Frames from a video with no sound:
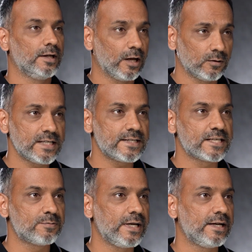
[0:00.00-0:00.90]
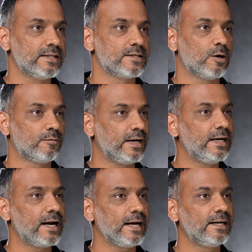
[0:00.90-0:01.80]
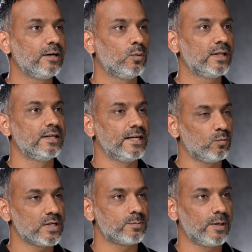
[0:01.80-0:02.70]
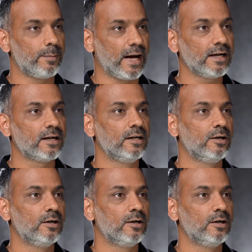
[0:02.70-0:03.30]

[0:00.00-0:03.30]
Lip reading: Now, this experience of interacting with an investment bank